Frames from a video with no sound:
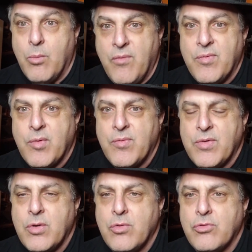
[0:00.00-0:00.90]
movie
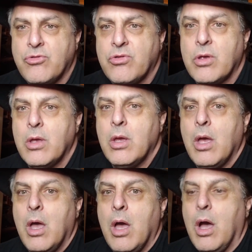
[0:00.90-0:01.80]
reviews.
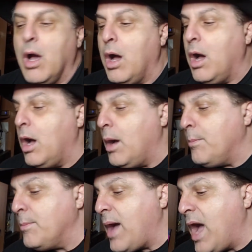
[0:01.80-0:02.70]

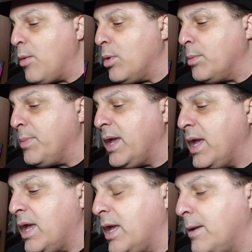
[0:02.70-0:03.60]
I will
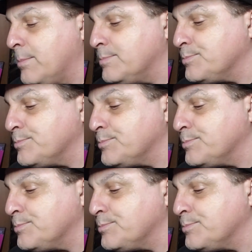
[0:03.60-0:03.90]
be